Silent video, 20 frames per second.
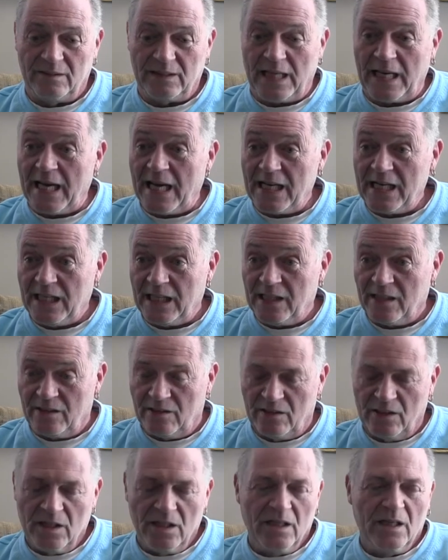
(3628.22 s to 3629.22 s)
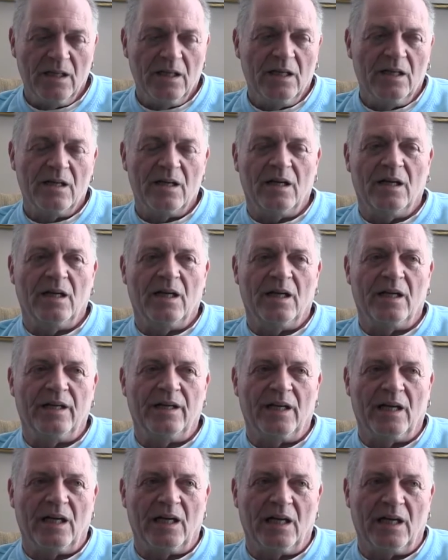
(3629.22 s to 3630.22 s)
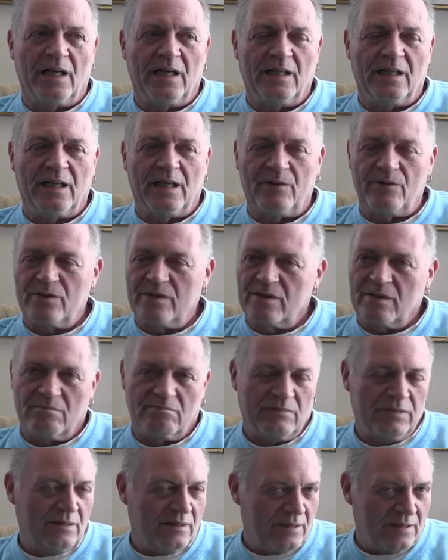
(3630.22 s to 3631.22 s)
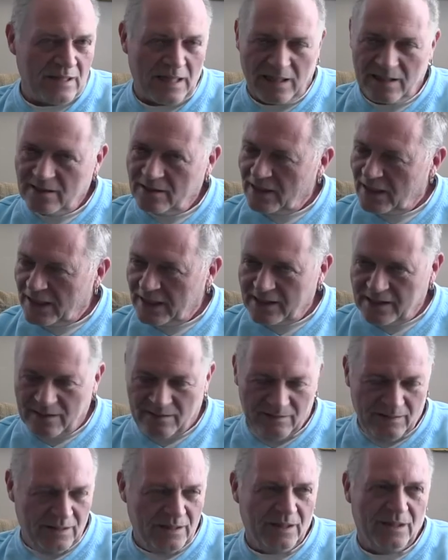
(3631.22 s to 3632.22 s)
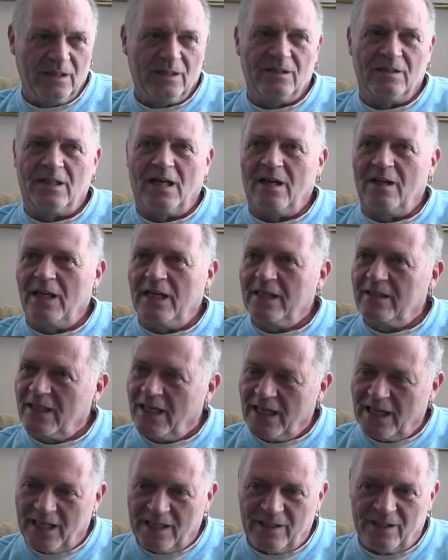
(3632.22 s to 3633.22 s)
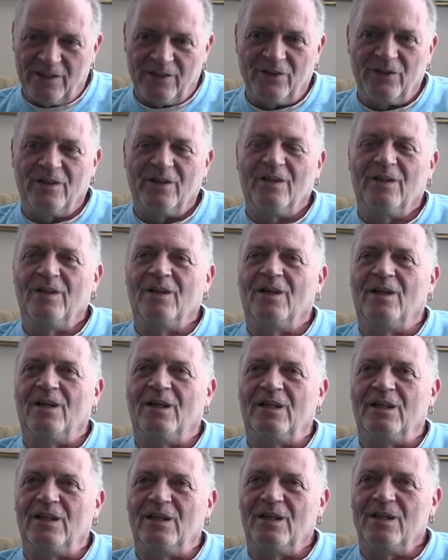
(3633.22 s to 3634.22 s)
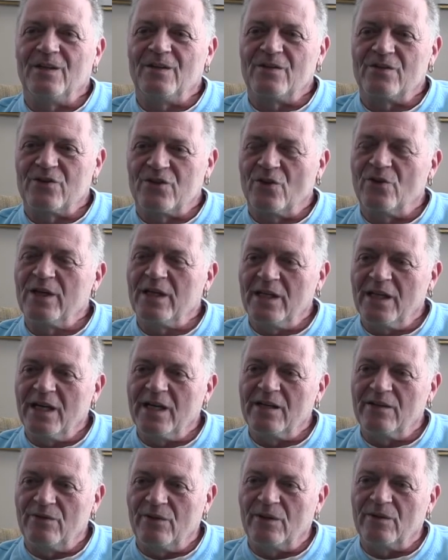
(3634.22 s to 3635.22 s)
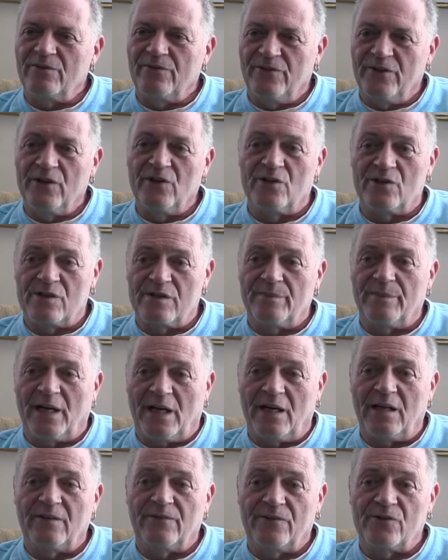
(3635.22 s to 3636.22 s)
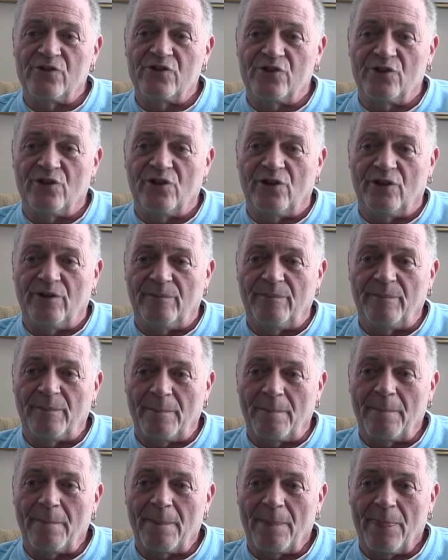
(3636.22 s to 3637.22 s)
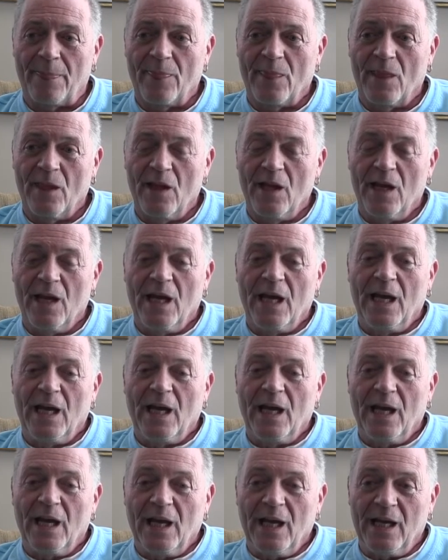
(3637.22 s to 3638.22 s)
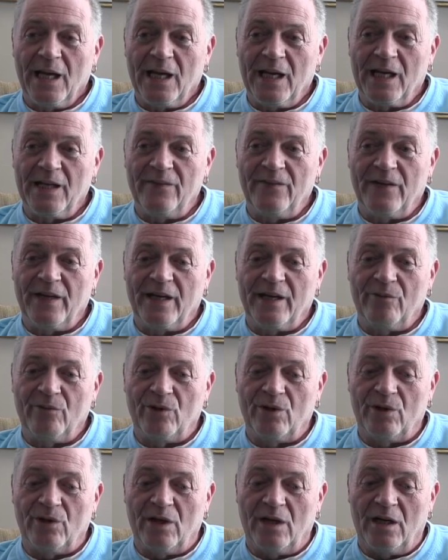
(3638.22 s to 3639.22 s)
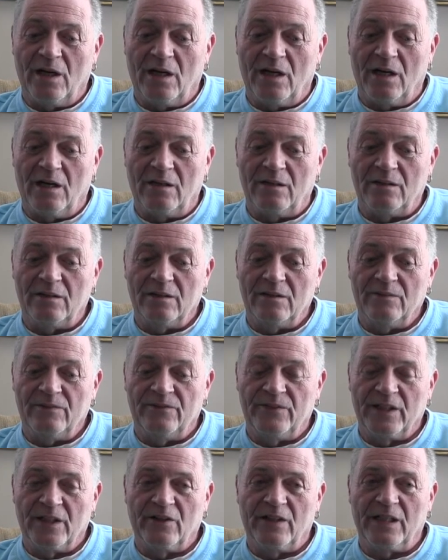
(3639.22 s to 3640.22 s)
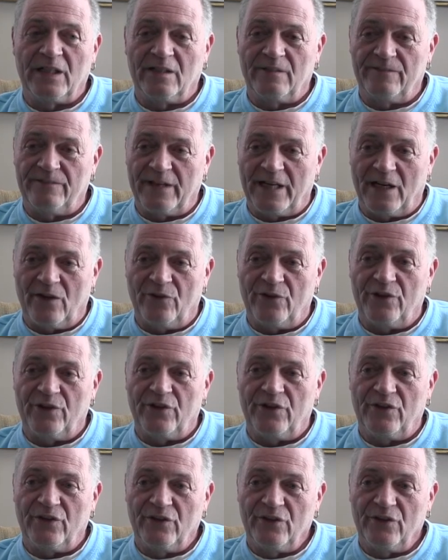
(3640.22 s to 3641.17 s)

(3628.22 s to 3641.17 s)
catty and mm -hmm. and uh, and I was it's not like not like that and uh, so he had fears about it for sure okay. and they were uh, very unfounded.